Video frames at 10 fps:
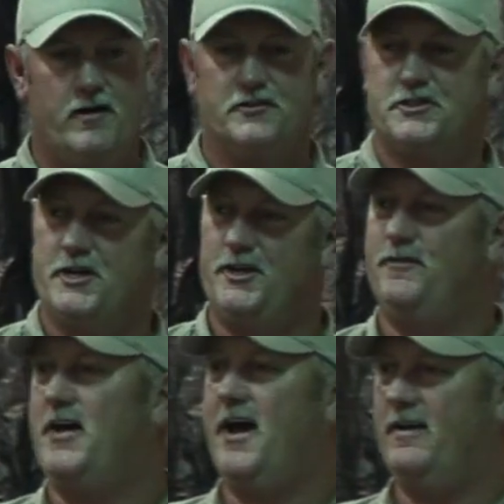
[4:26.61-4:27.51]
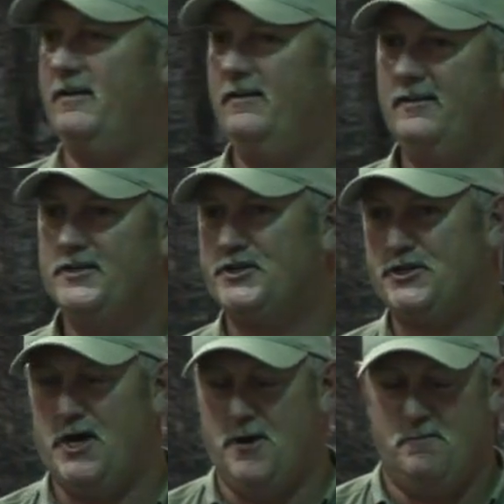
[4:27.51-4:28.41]
All of a sudden you've got a
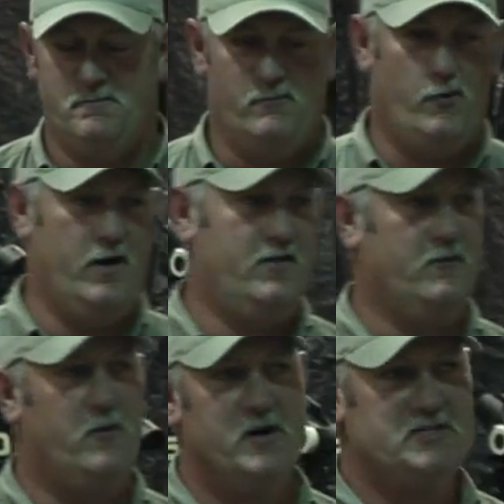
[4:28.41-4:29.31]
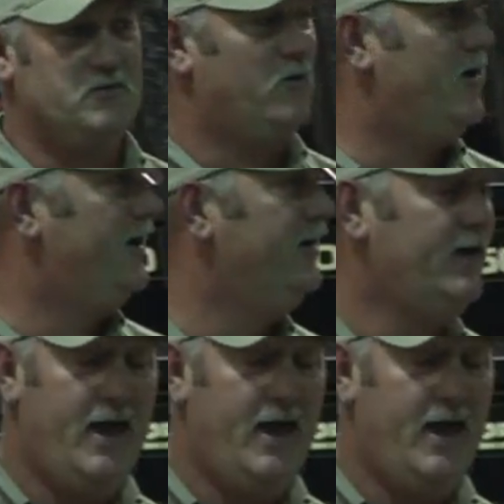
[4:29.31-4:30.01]
stump where there wasn't one.